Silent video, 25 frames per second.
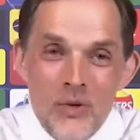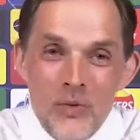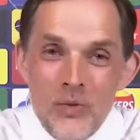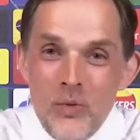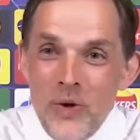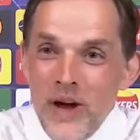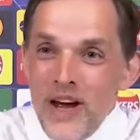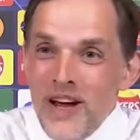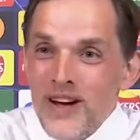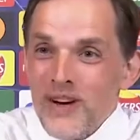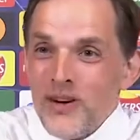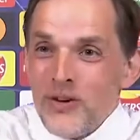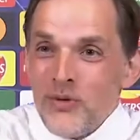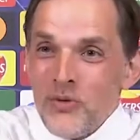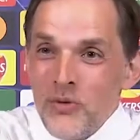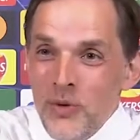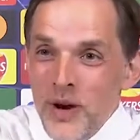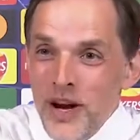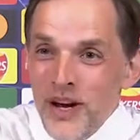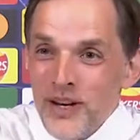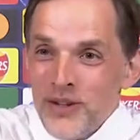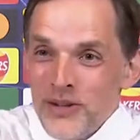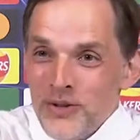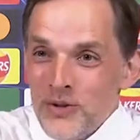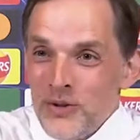Where
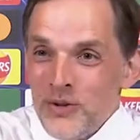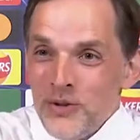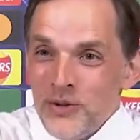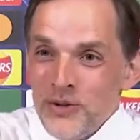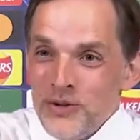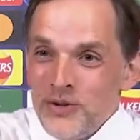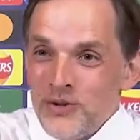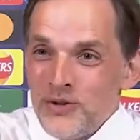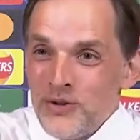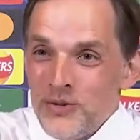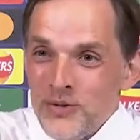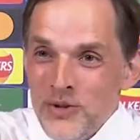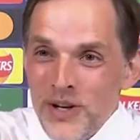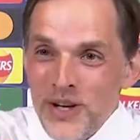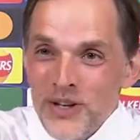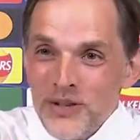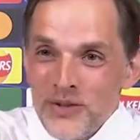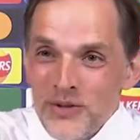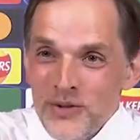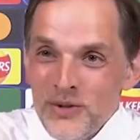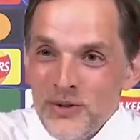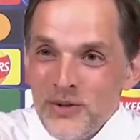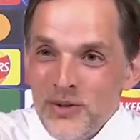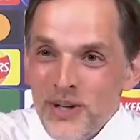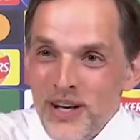
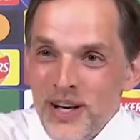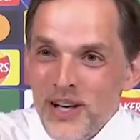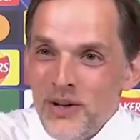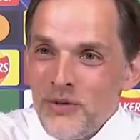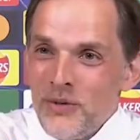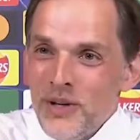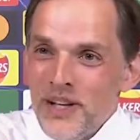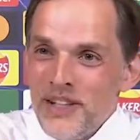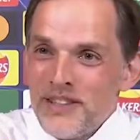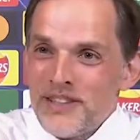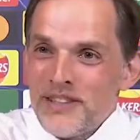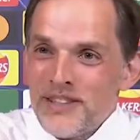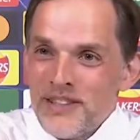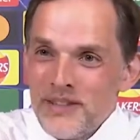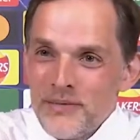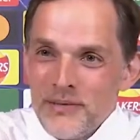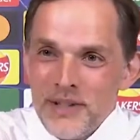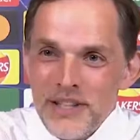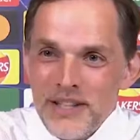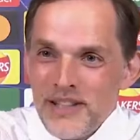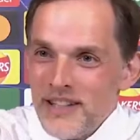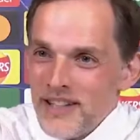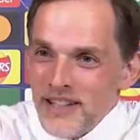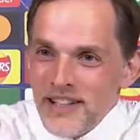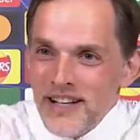to elevate? I
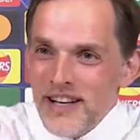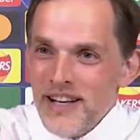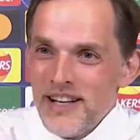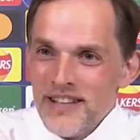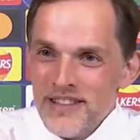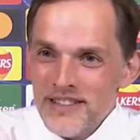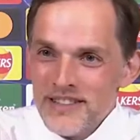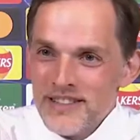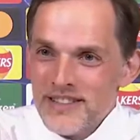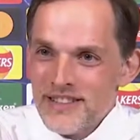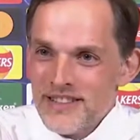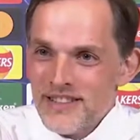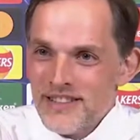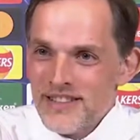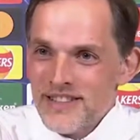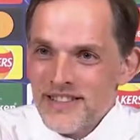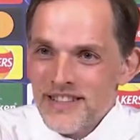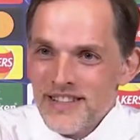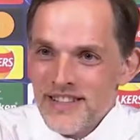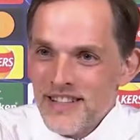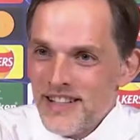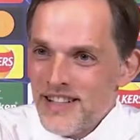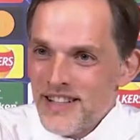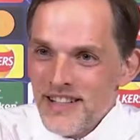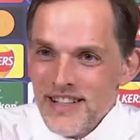mean, the guy is
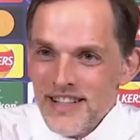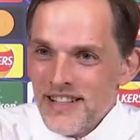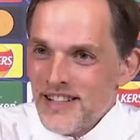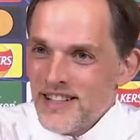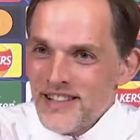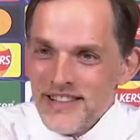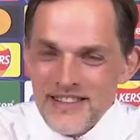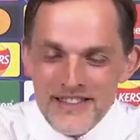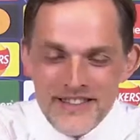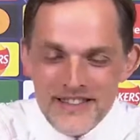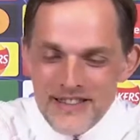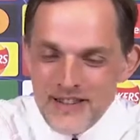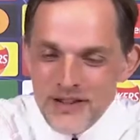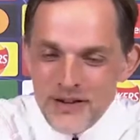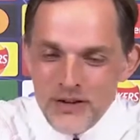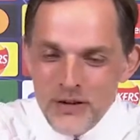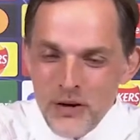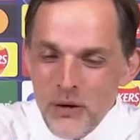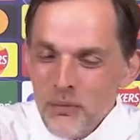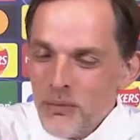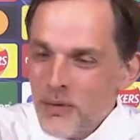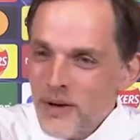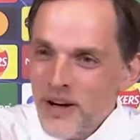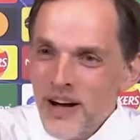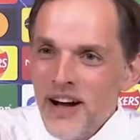the
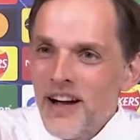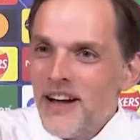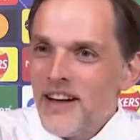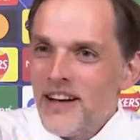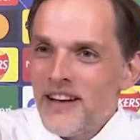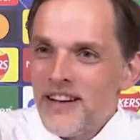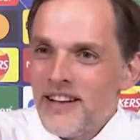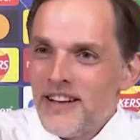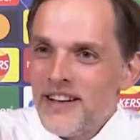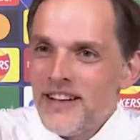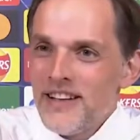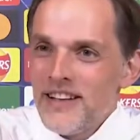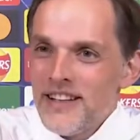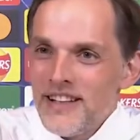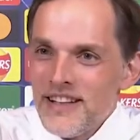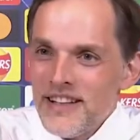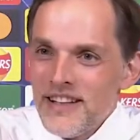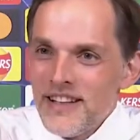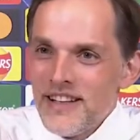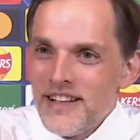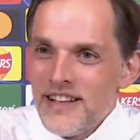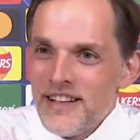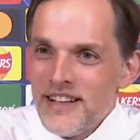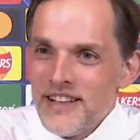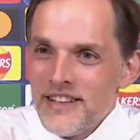top guy.
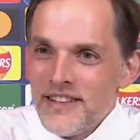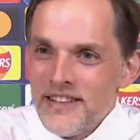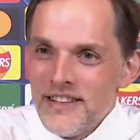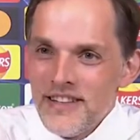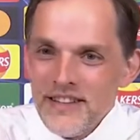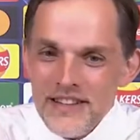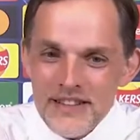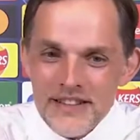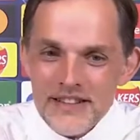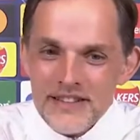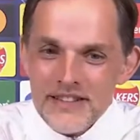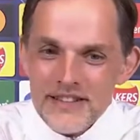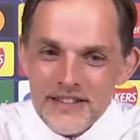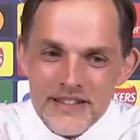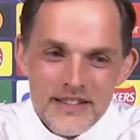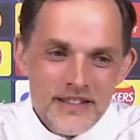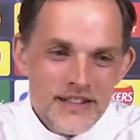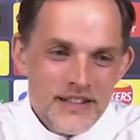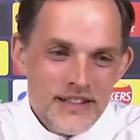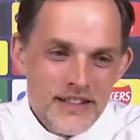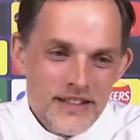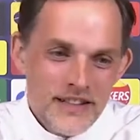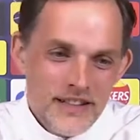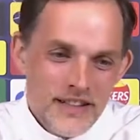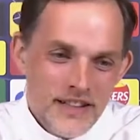And he is
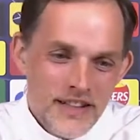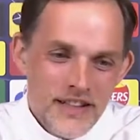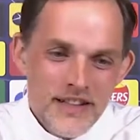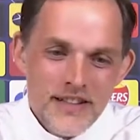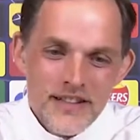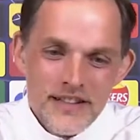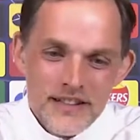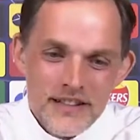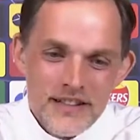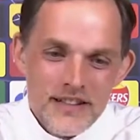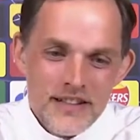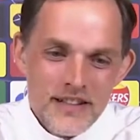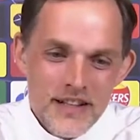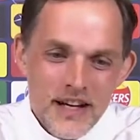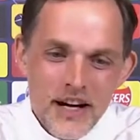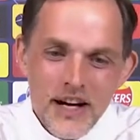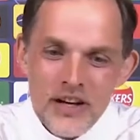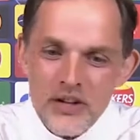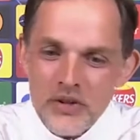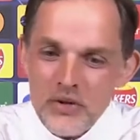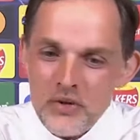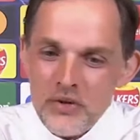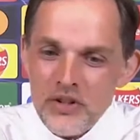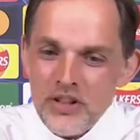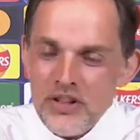the
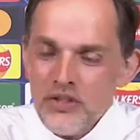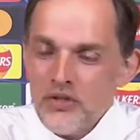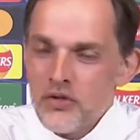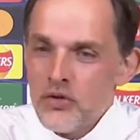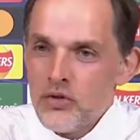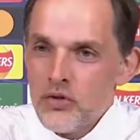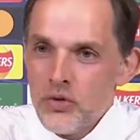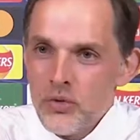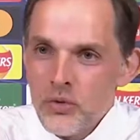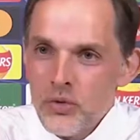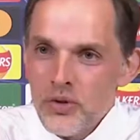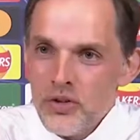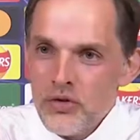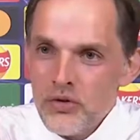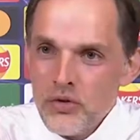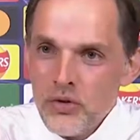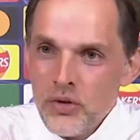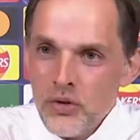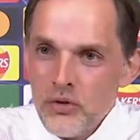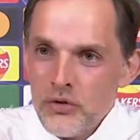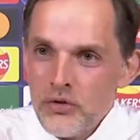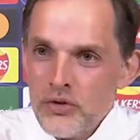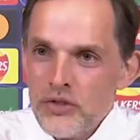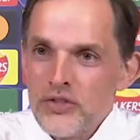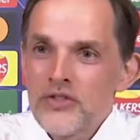guy you need to win
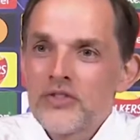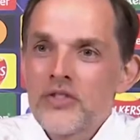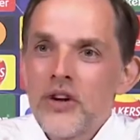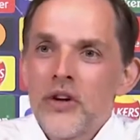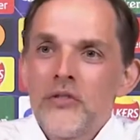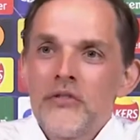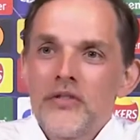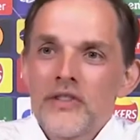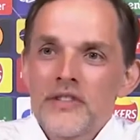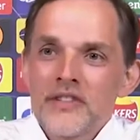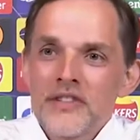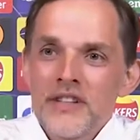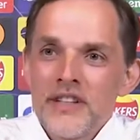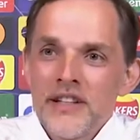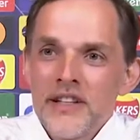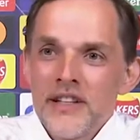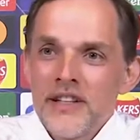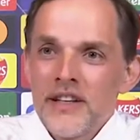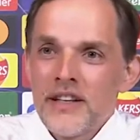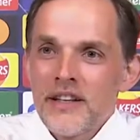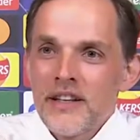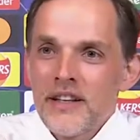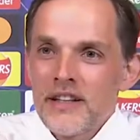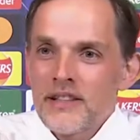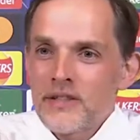trophies,
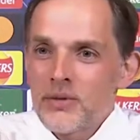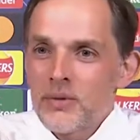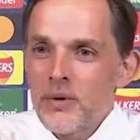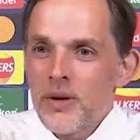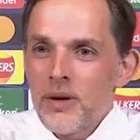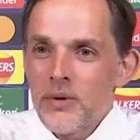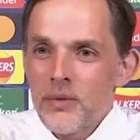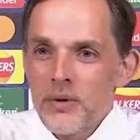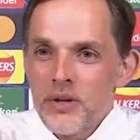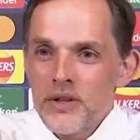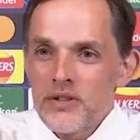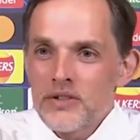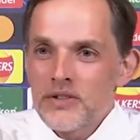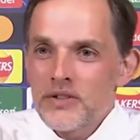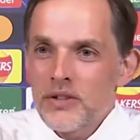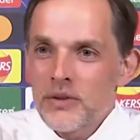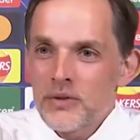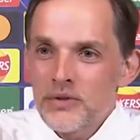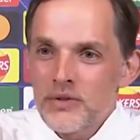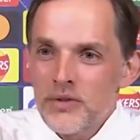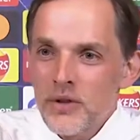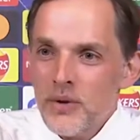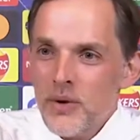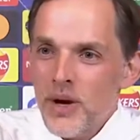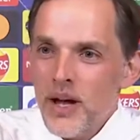obviously, and that's why we are
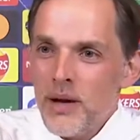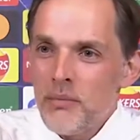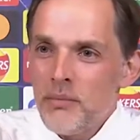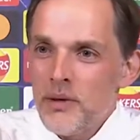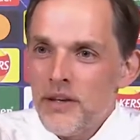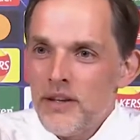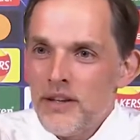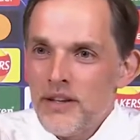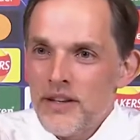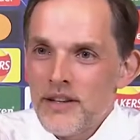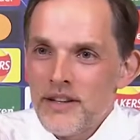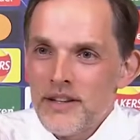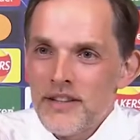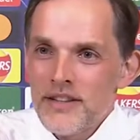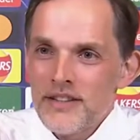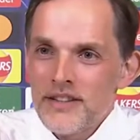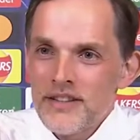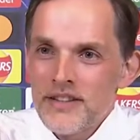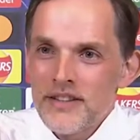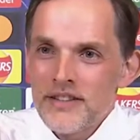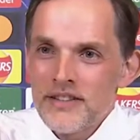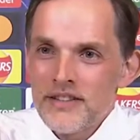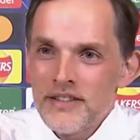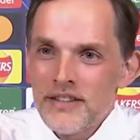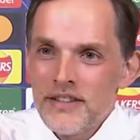so happy that
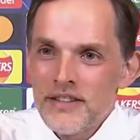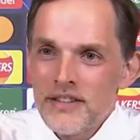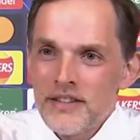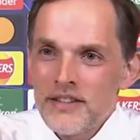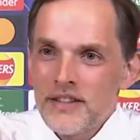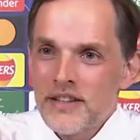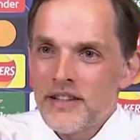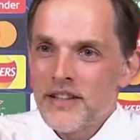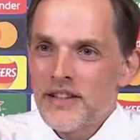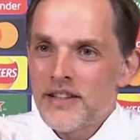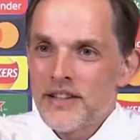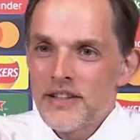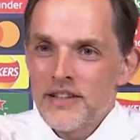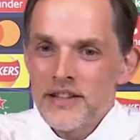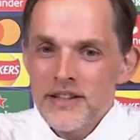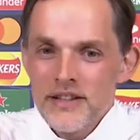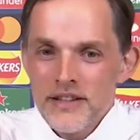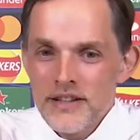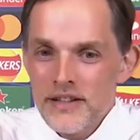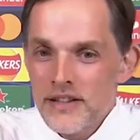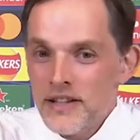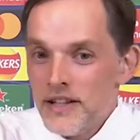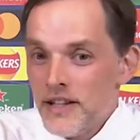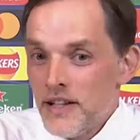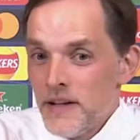he's here
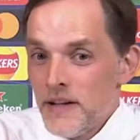and